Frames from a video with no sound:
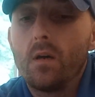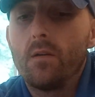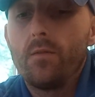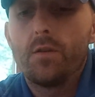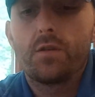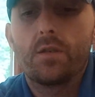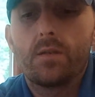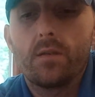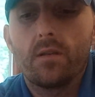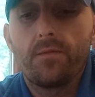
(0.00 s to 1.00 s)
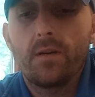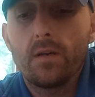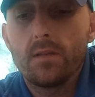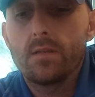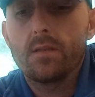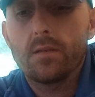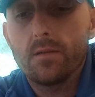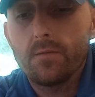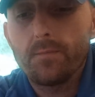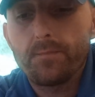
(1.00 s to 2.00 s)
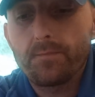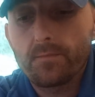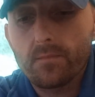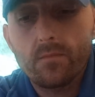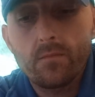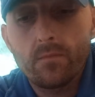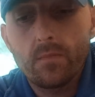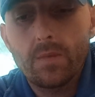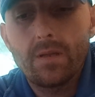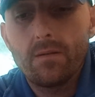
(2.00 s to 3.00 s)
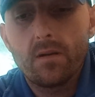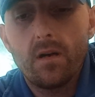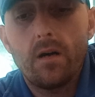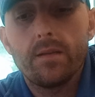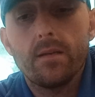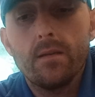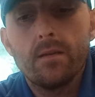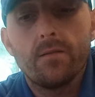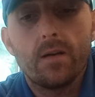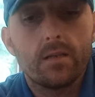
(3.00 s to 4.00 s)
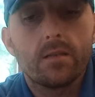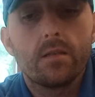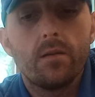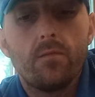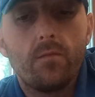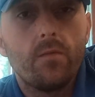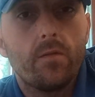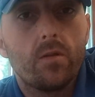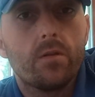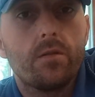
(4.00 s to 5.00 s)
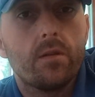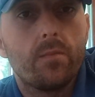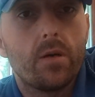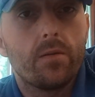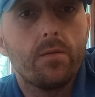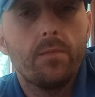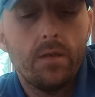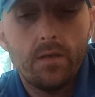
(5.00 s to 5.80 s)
which signifies God Ingwaz. We will read about him.